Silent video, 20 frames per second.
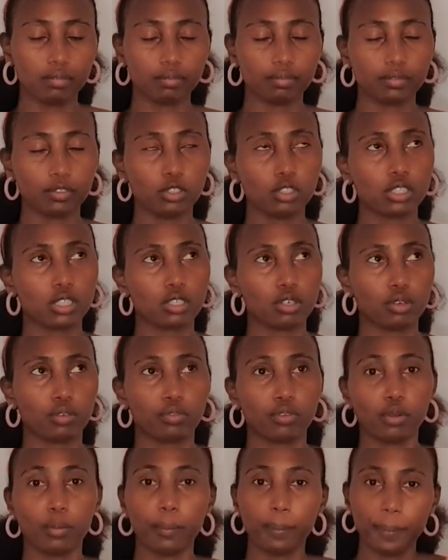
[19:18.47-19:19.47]
not ground
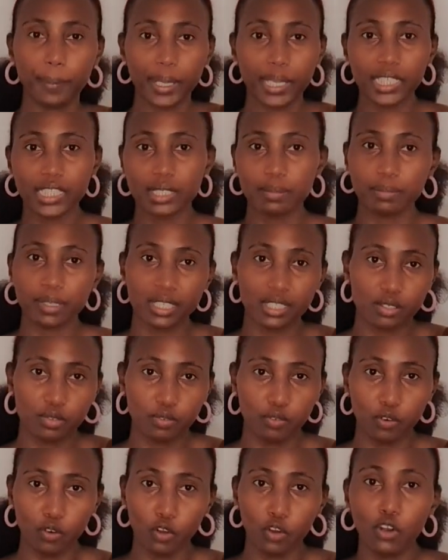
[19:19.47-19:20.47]
floor, basement
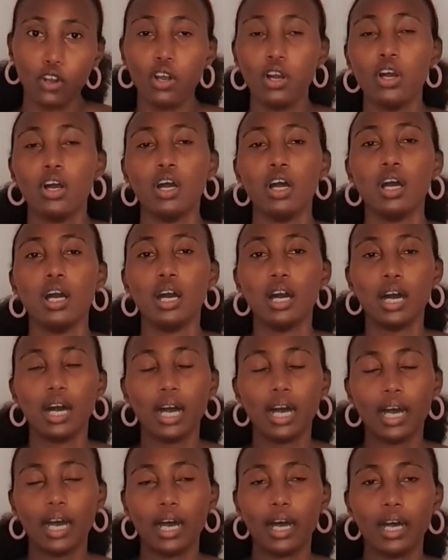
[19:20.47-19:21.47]
floor,
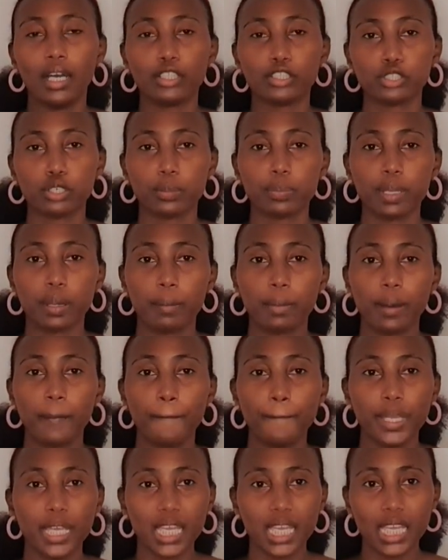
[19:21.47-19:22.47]
shop number
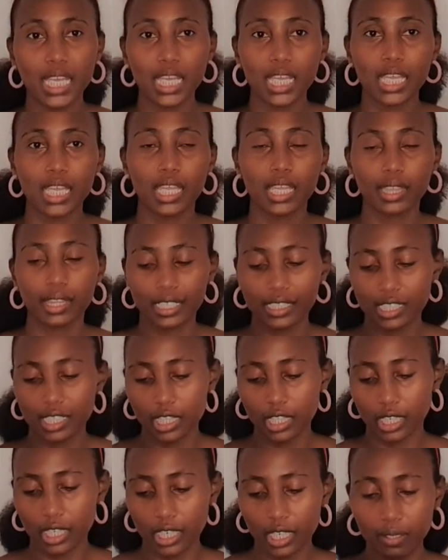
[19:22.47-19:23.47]

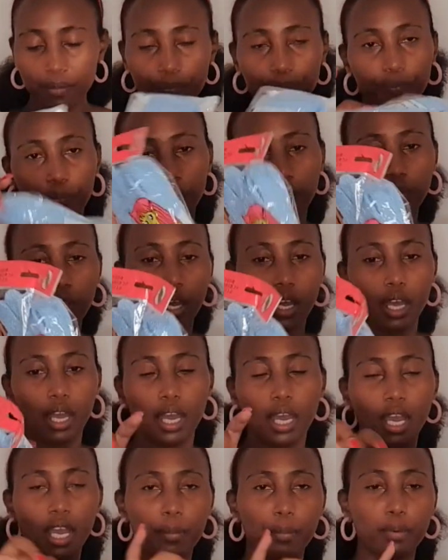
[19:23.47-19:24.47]
B33.
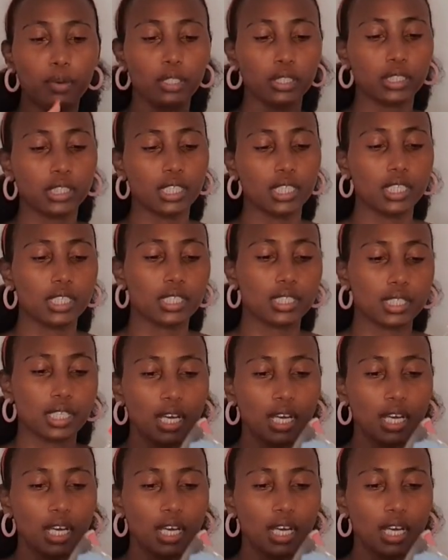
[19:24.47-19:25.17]
I bought these